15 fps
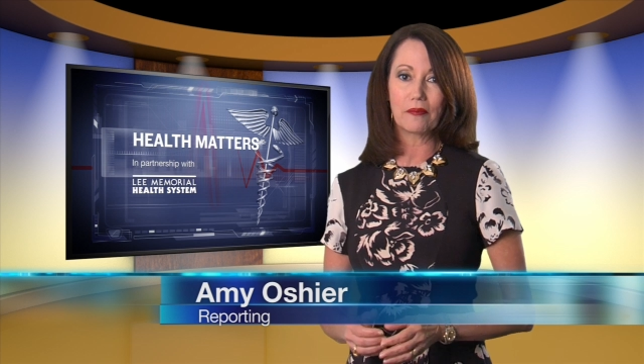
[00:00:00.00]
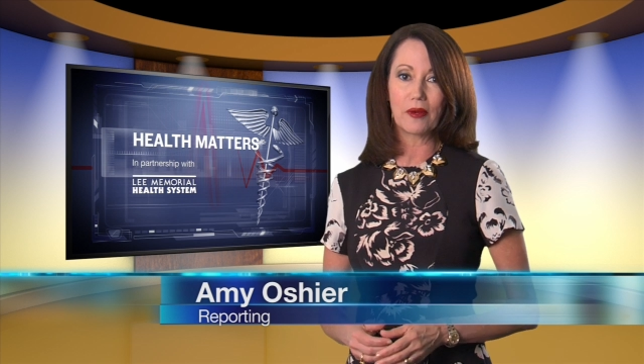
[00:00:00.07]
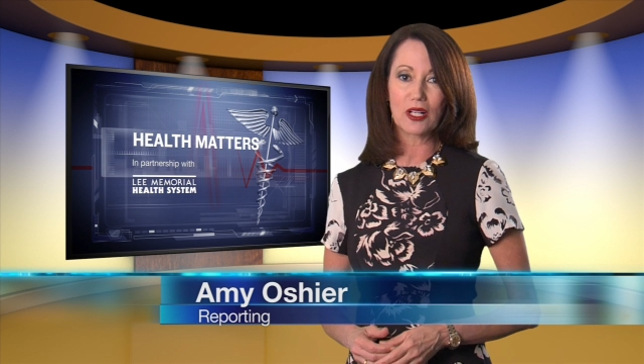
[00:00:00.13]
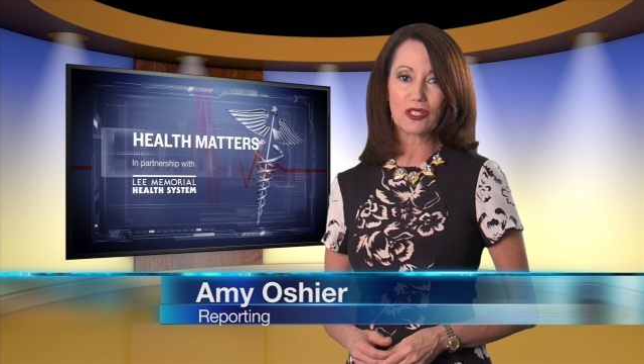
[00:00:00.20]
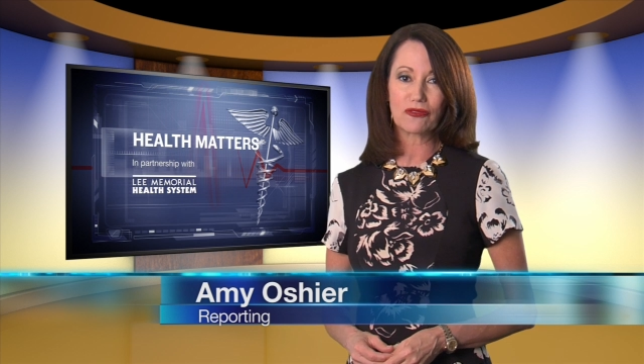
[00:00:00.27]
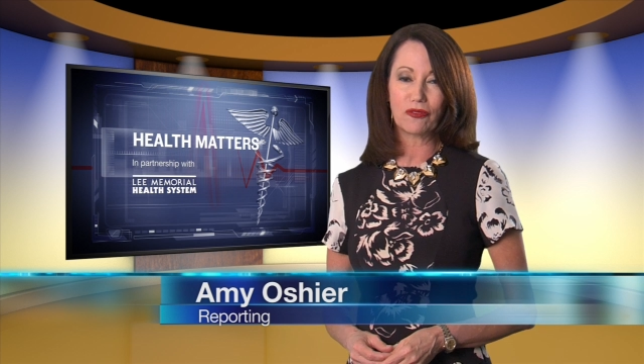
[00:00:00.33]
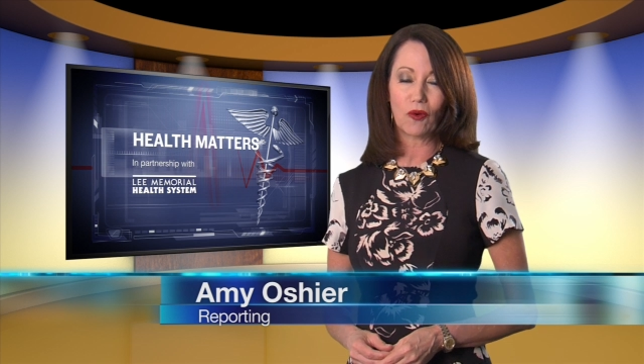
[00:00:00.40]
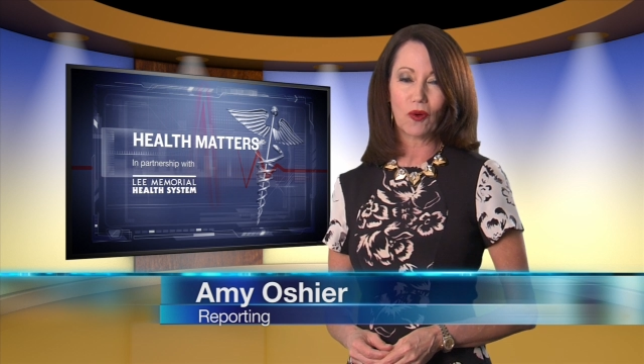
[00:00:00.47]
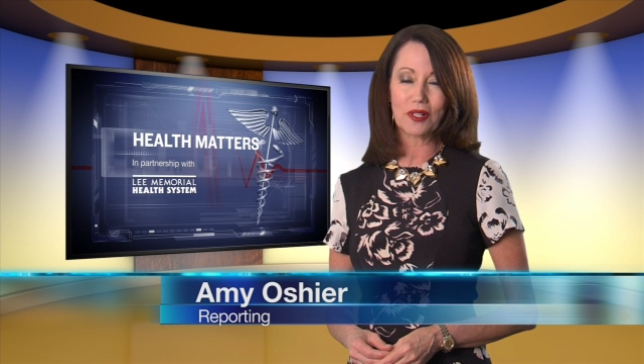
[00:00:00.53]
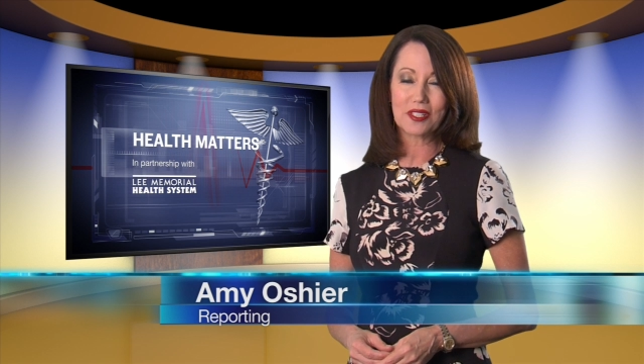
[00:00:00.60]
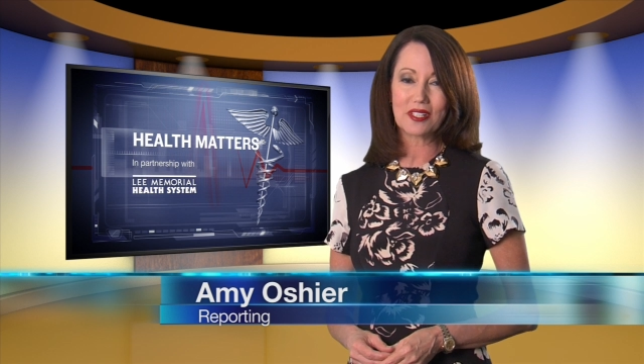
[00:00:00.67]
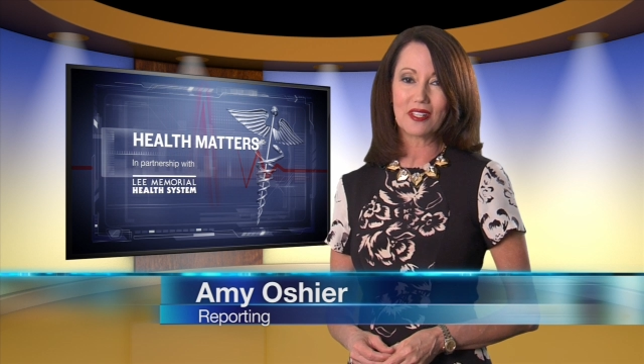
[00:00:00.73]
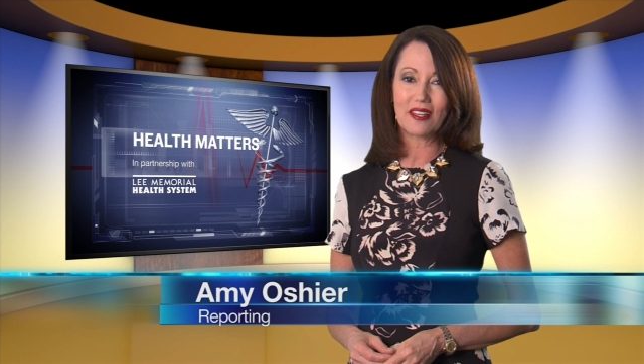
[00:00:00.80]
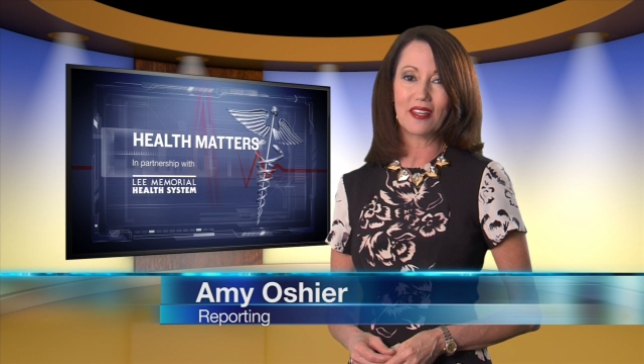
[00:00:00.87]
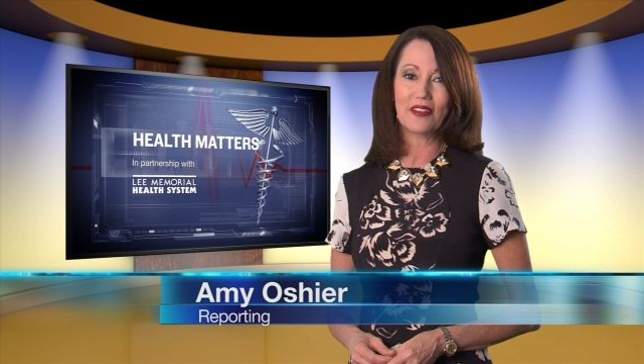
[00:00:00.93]
much force
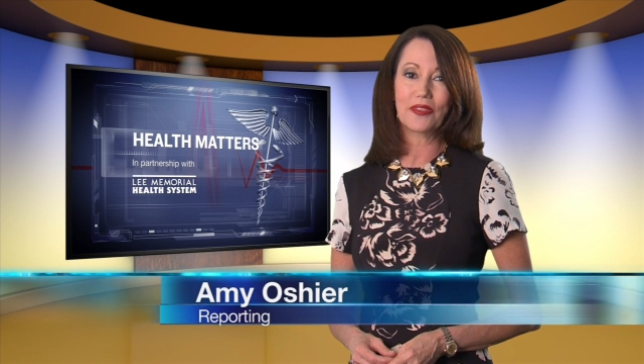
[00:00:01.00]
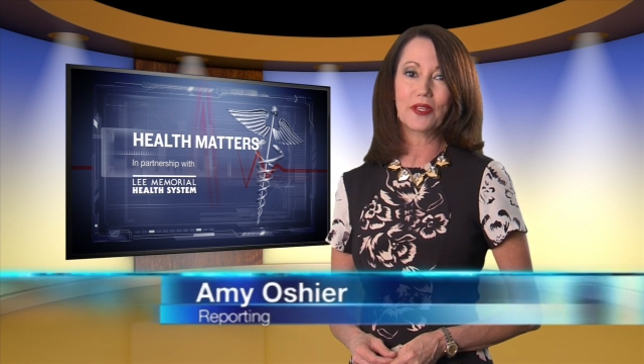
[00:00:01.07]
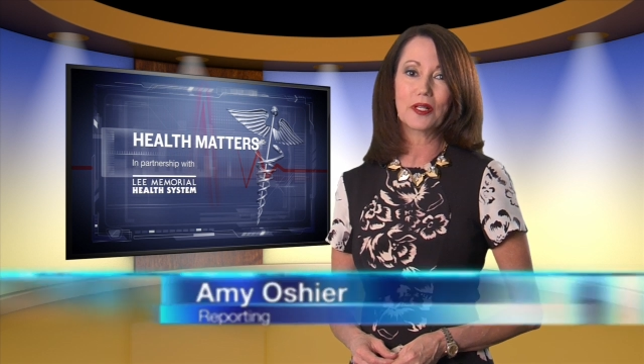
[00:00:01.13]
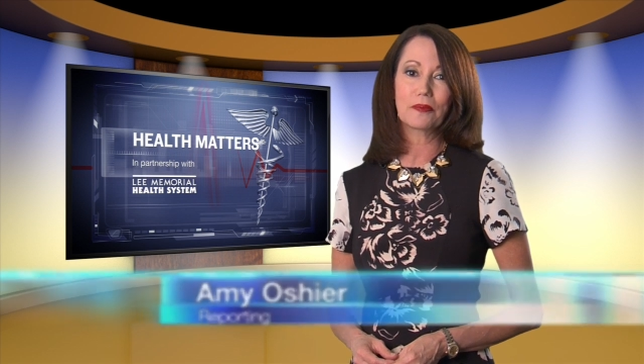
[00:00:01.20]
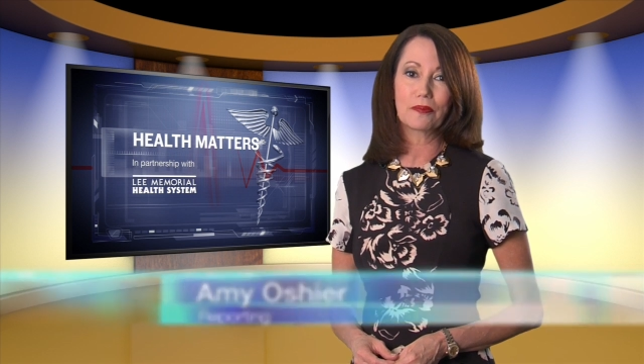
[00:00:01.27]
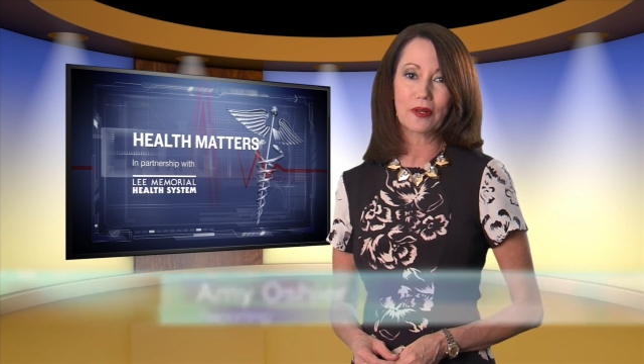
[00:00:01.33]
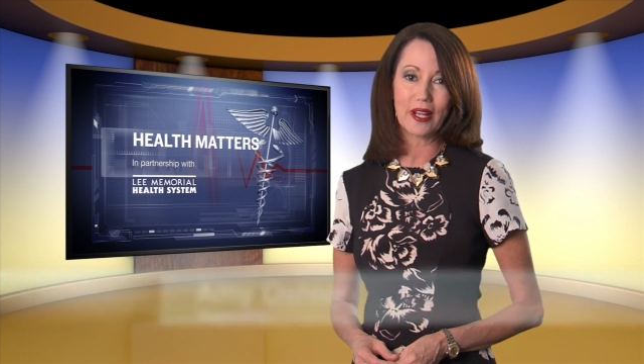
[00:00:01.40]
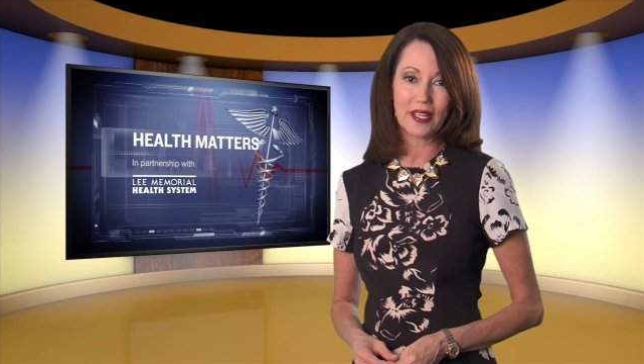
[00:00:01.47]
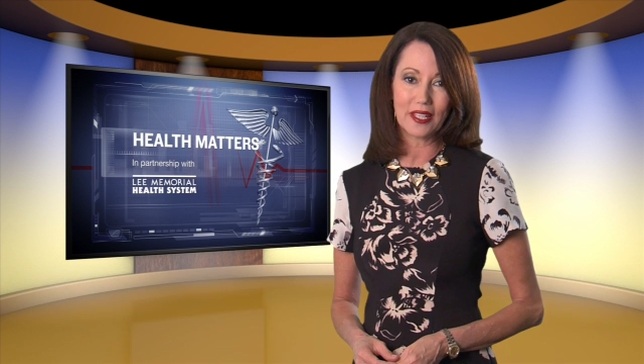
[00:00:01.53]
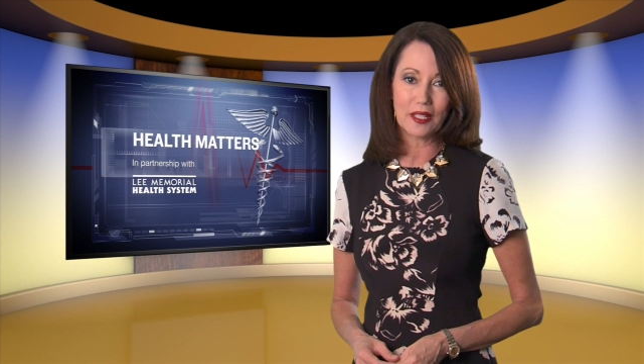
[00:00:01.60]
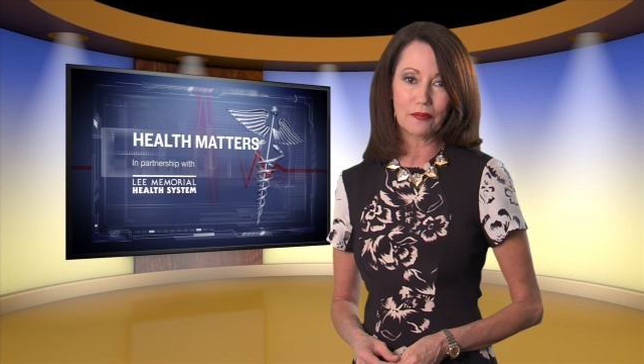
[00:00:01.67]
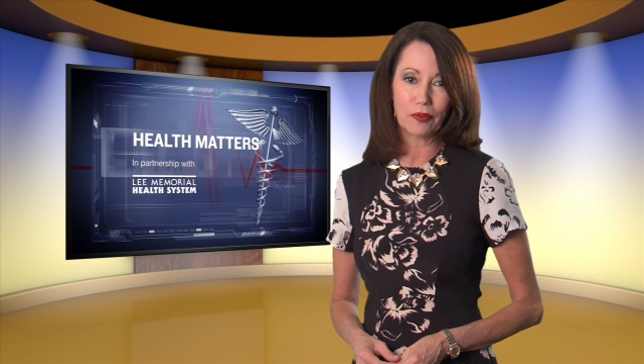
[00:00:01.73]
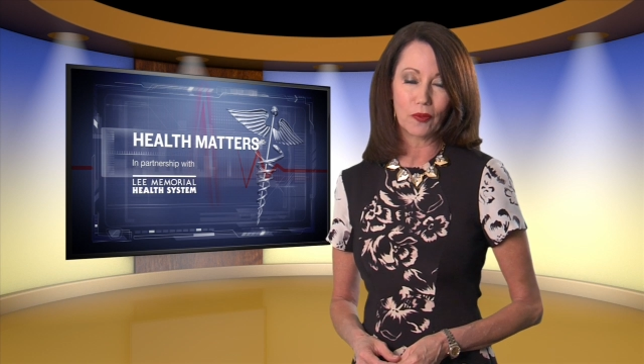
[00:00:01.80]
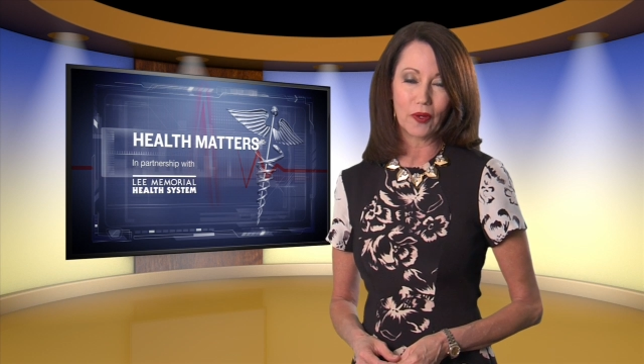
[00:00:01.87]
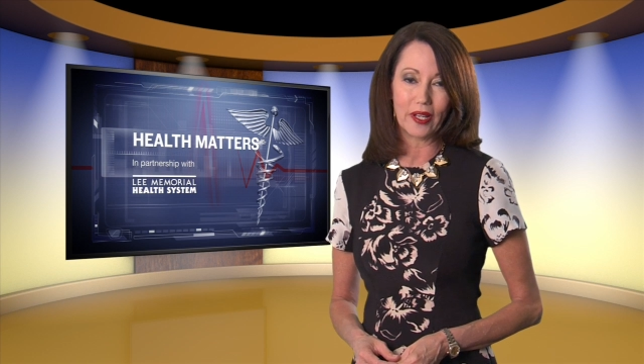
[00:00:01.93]
to hit their
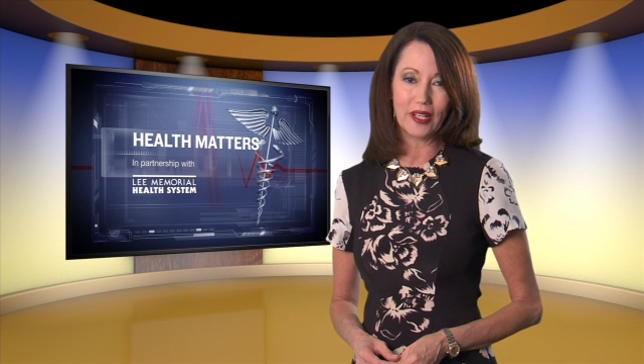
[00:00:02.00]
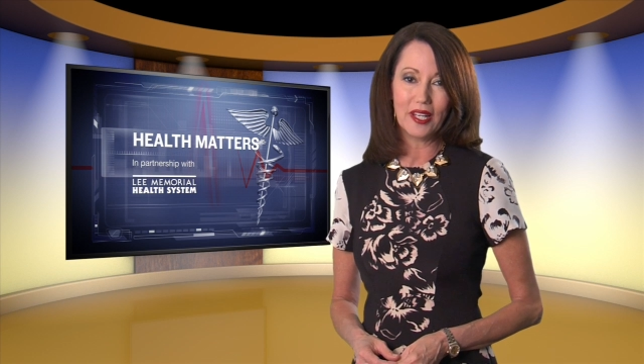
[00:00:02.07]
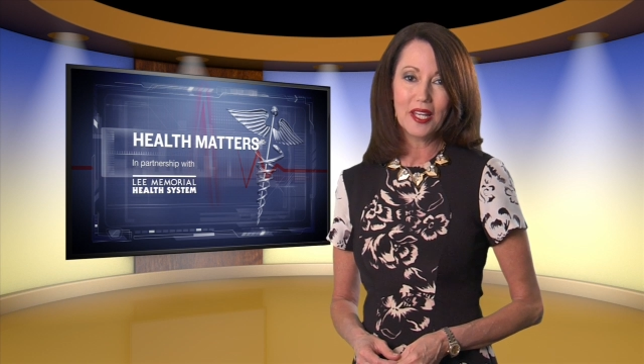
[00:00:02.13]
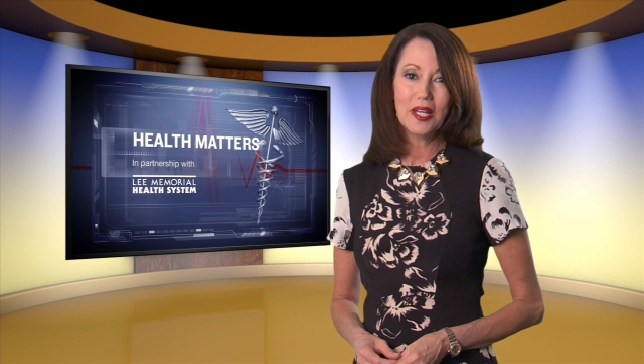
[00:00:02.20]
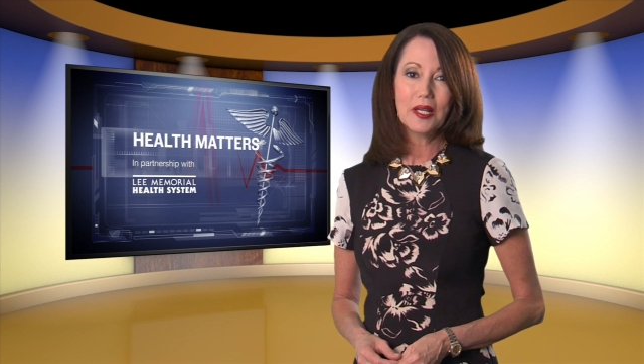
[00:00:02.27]
breaking point.